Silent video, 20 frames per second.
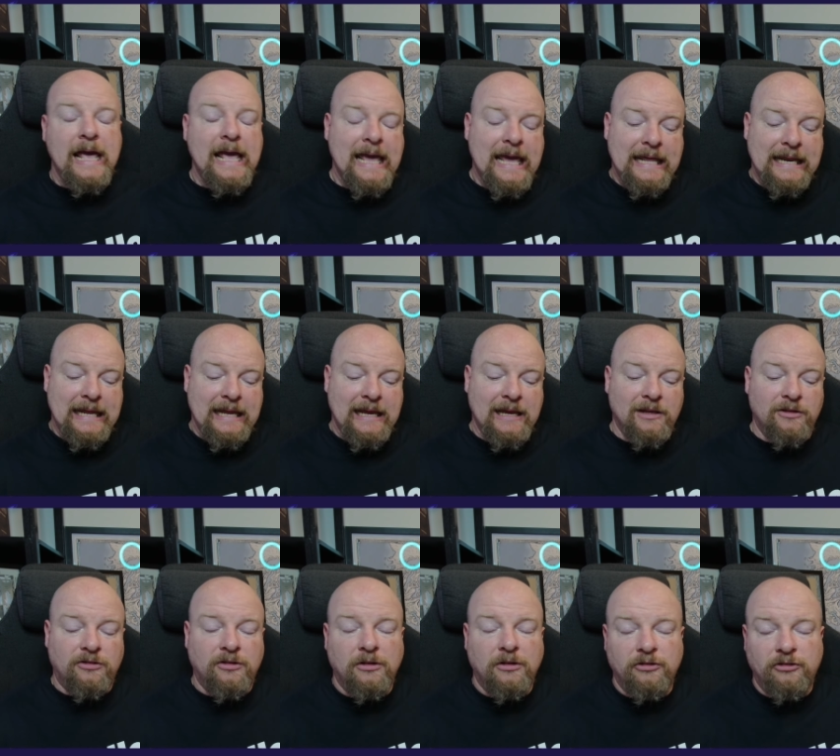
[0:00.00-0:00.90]
It
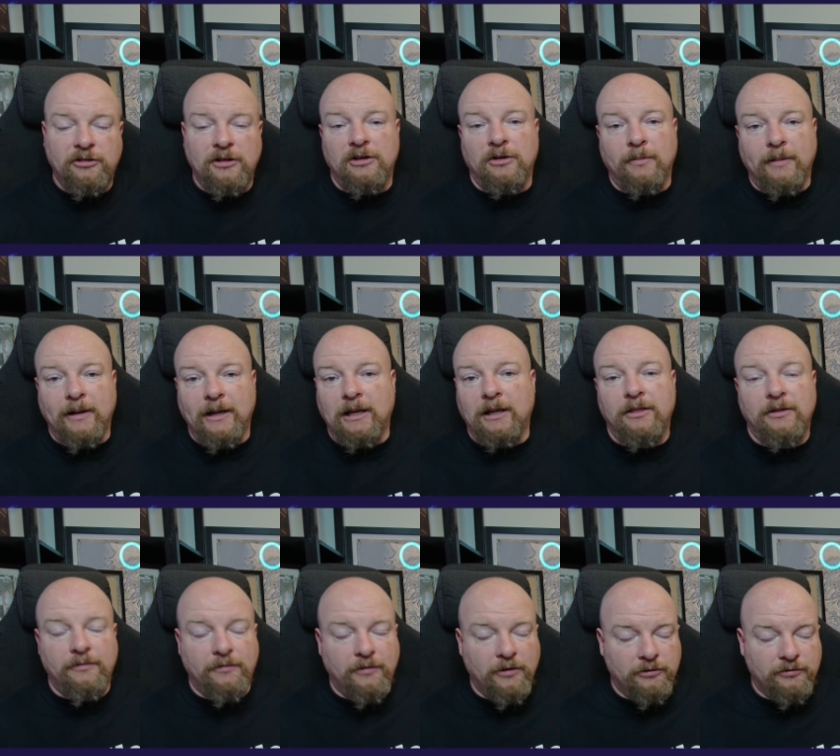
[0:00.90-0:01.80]
is Cinderella.
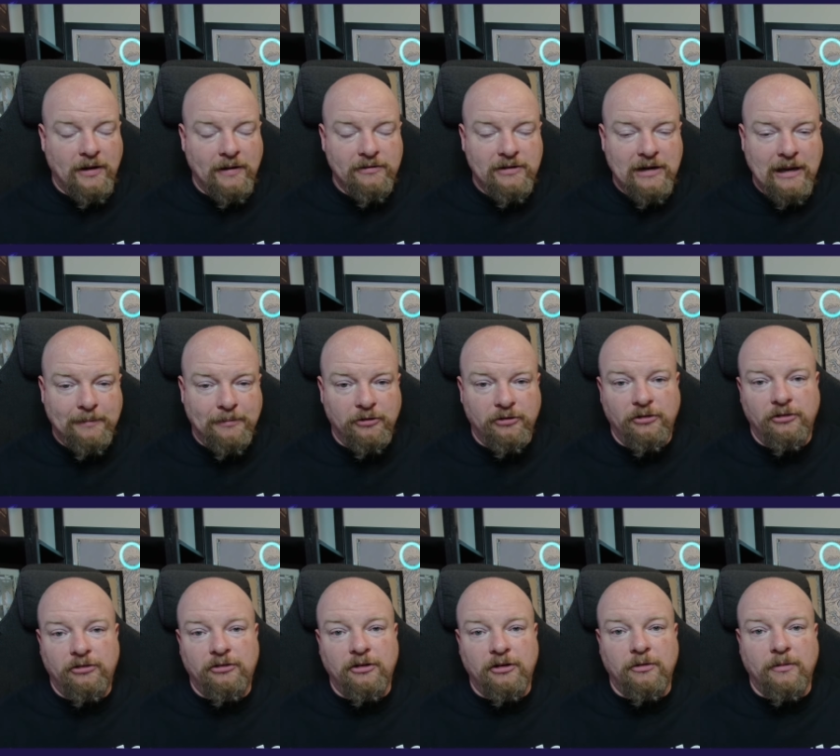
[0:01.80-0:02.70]
First five chapters is
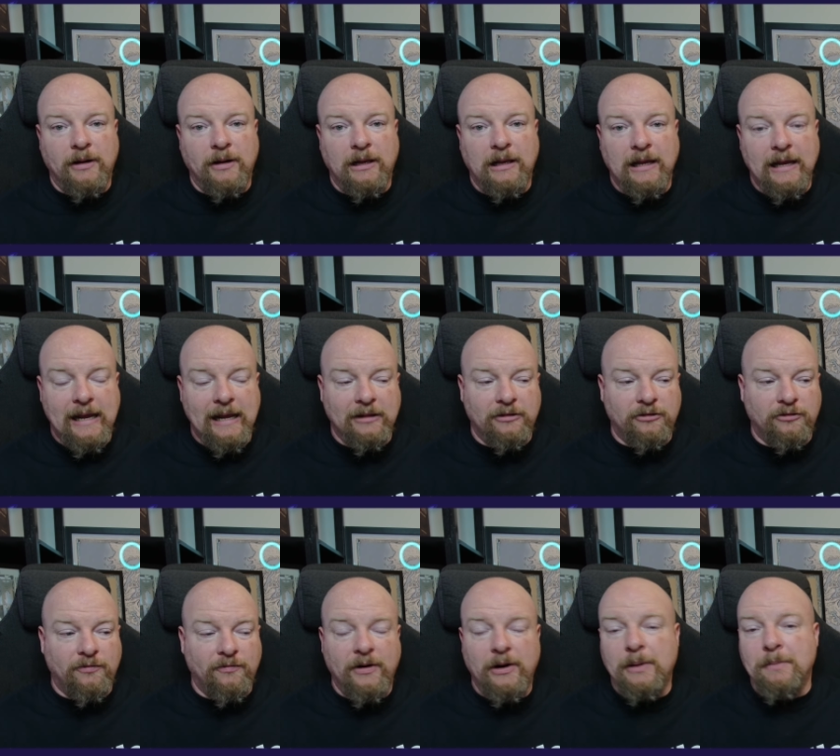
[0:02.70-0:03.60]
Cinderella.
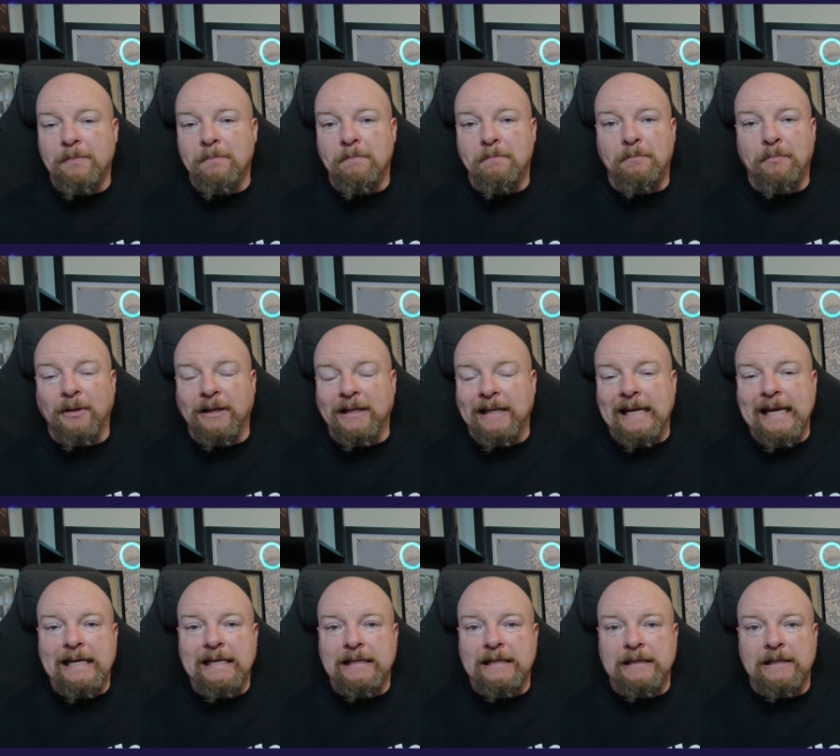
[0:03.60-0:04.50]
It's very
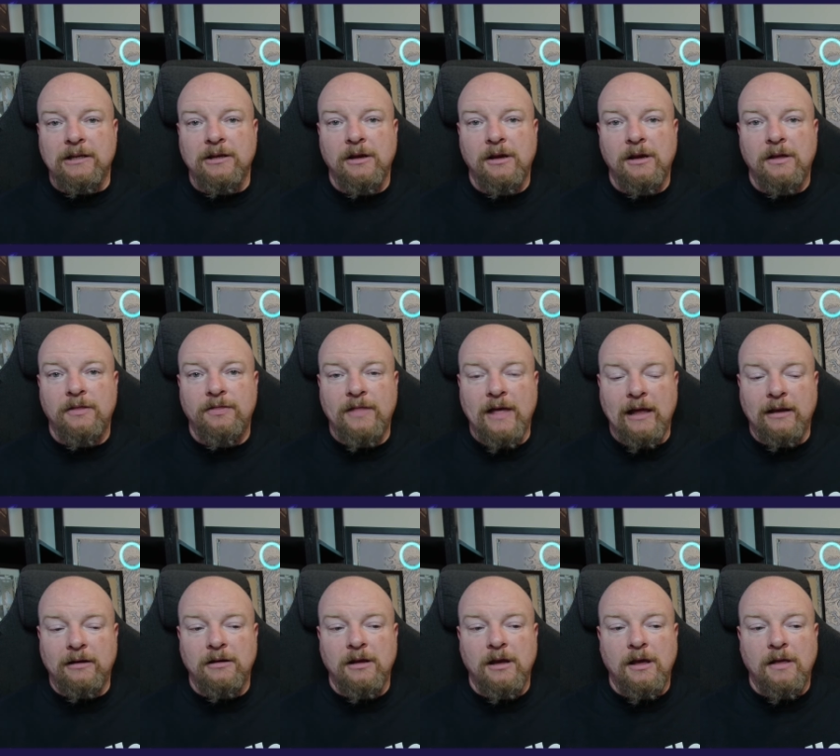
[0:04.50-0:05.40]
blatant
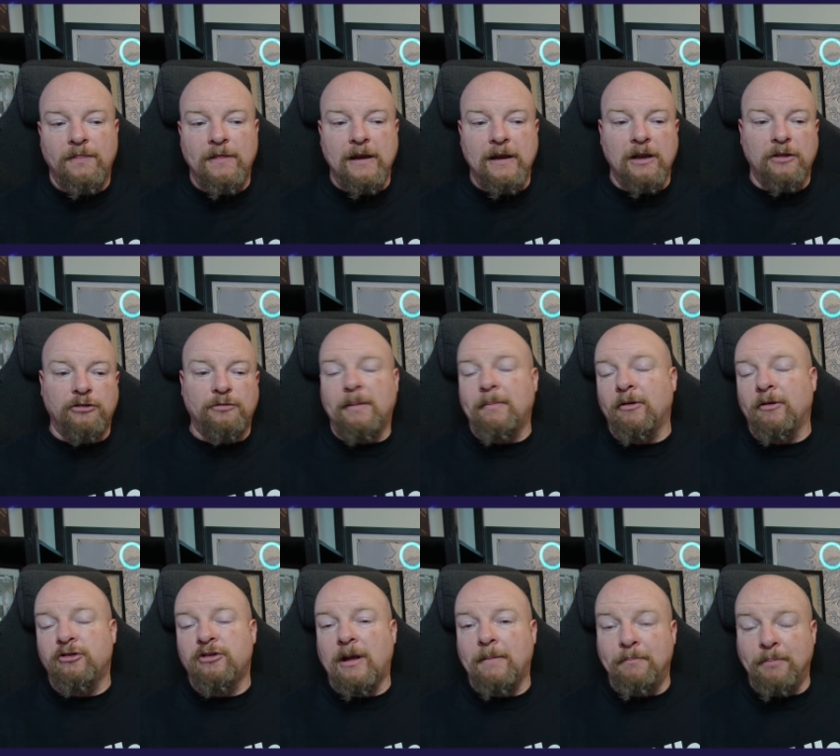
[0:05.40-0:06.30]
that they didn't spend
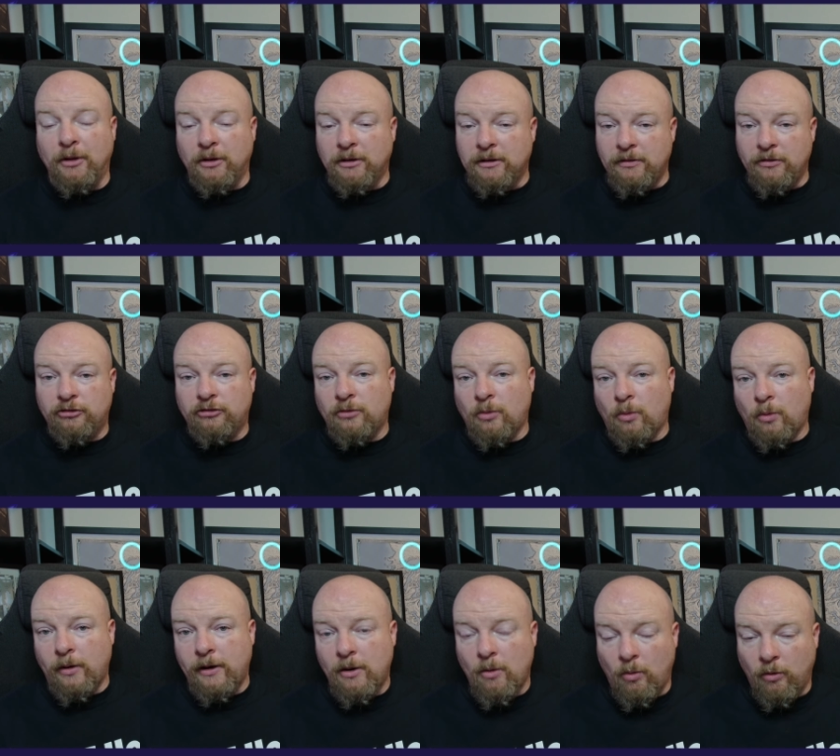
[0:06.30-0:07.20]
much time building the
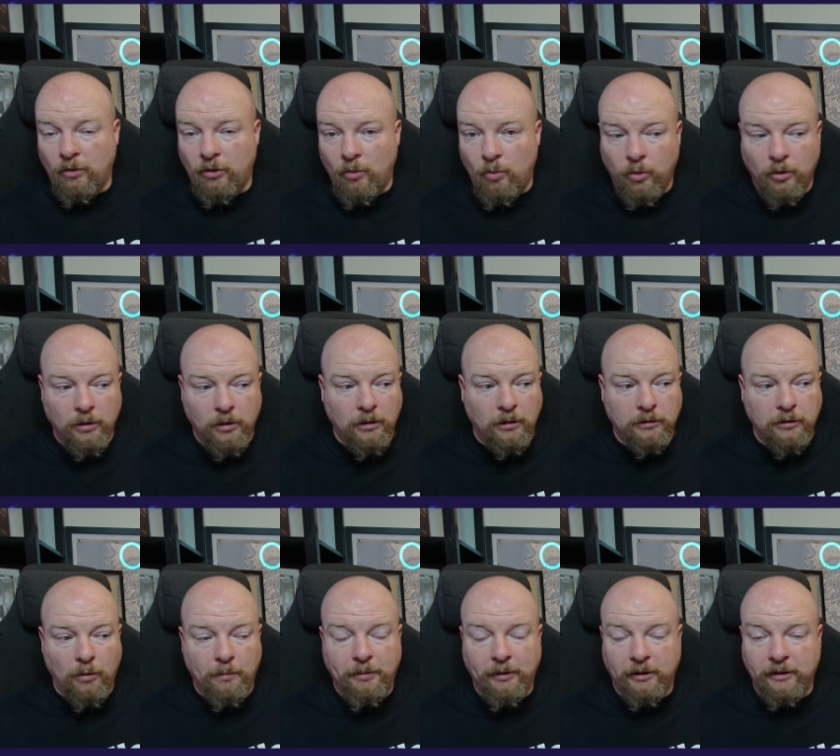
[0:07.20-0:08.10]
story or the world
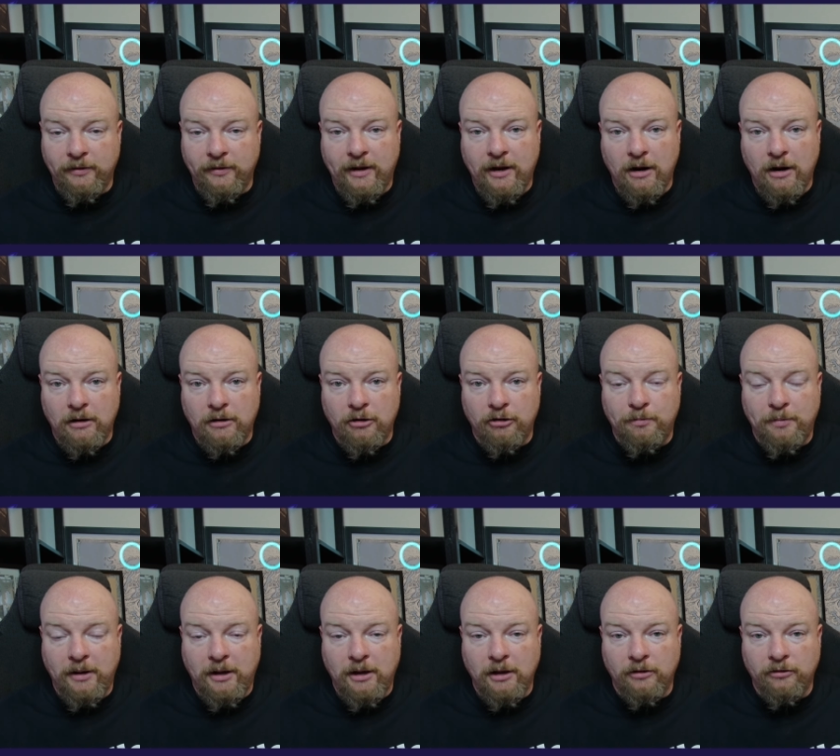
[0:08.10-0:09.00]
or building the characters,
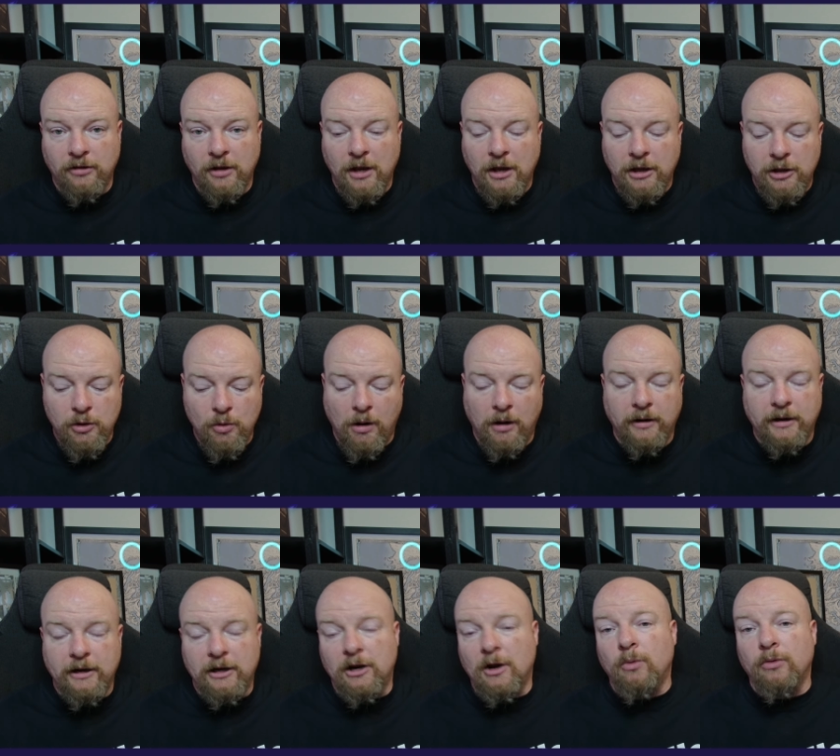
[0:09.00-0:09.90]
because you already
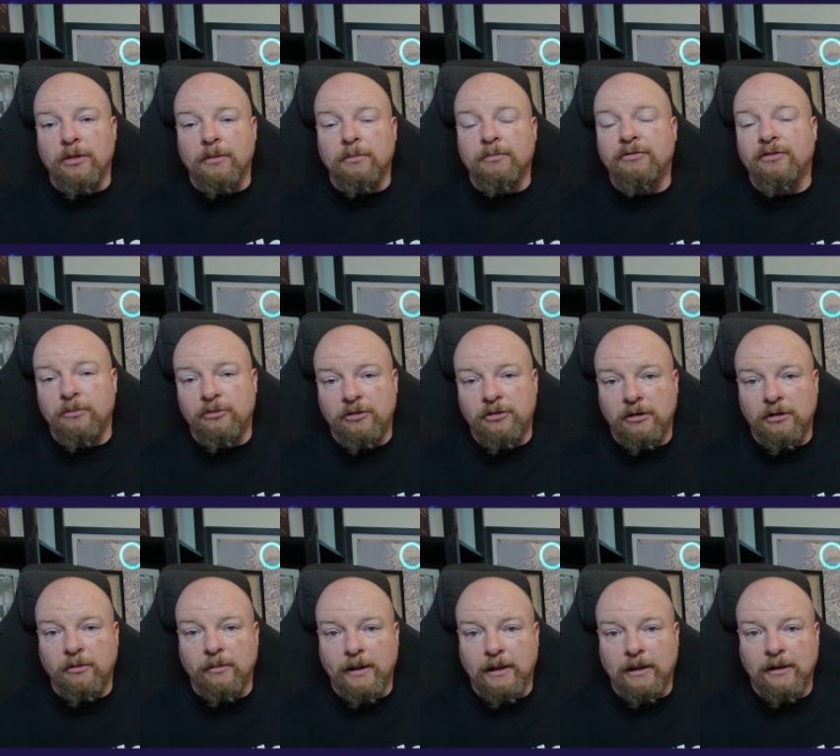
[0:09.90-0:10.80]
know them from
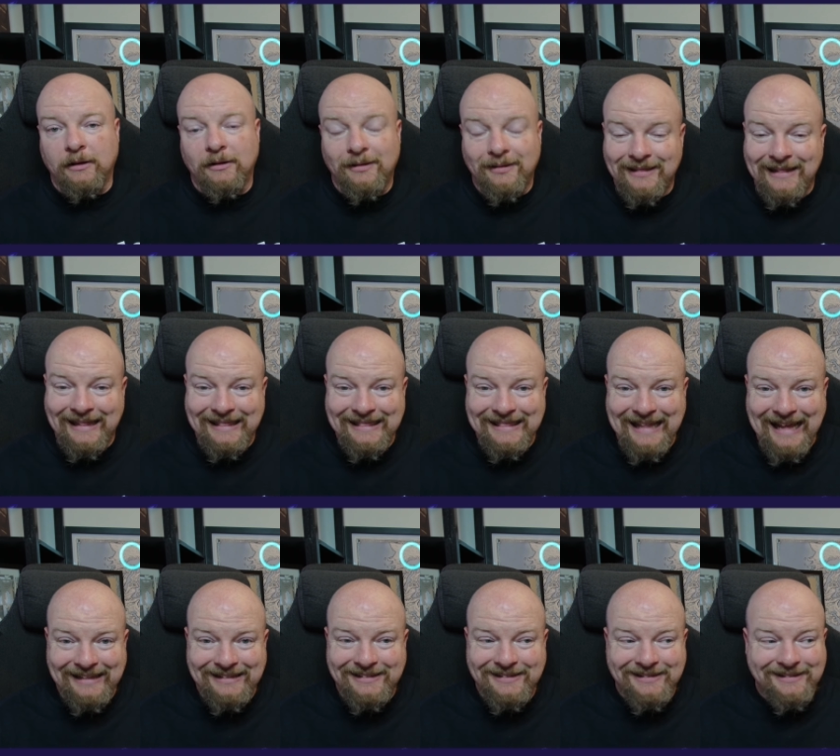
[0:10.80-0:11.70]
Cinderella. And, that, and
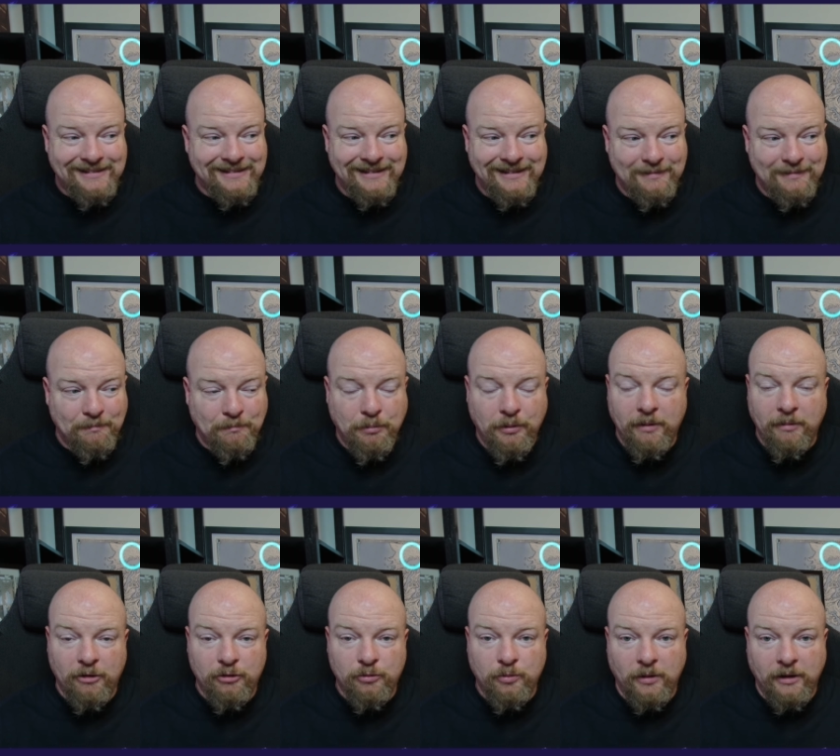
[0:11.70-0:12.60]
that's pretty
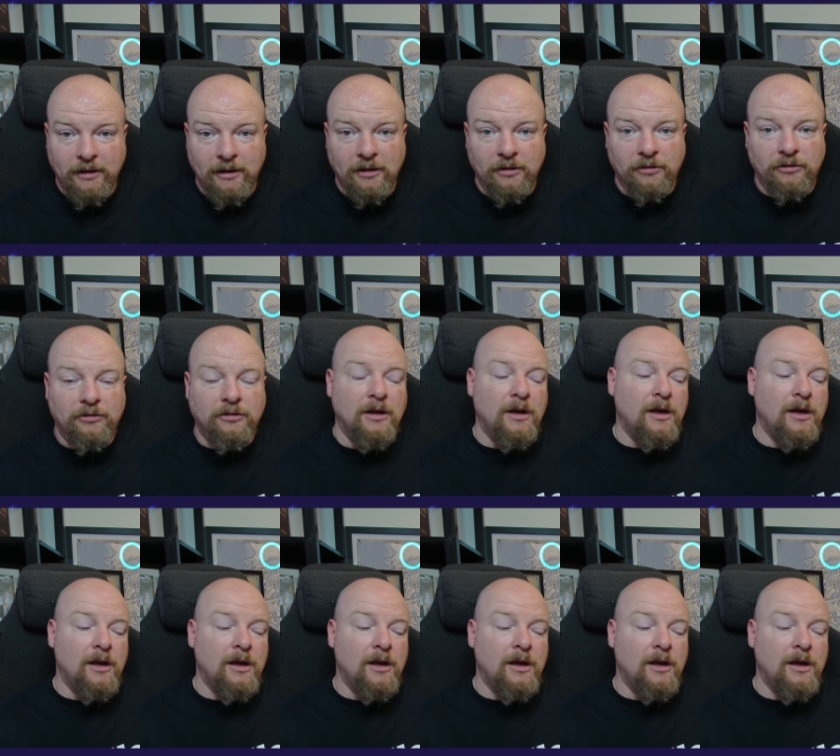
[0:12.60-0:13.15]
much what it is.